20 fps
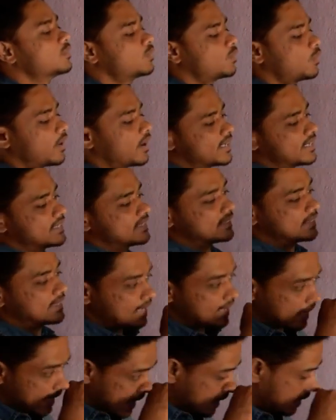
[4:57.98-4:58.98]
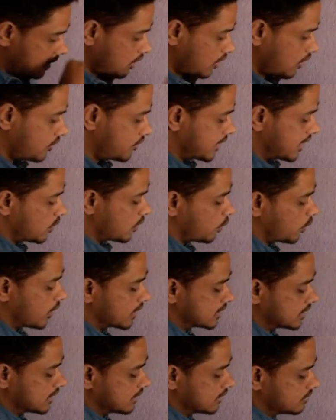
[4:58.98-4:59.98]
what is the rate of
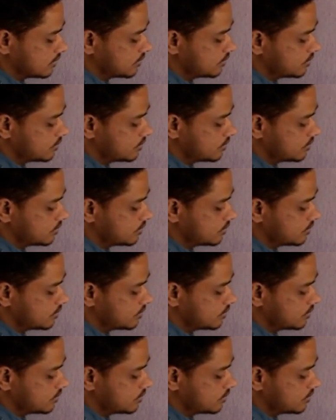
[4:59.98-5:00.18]
inversion.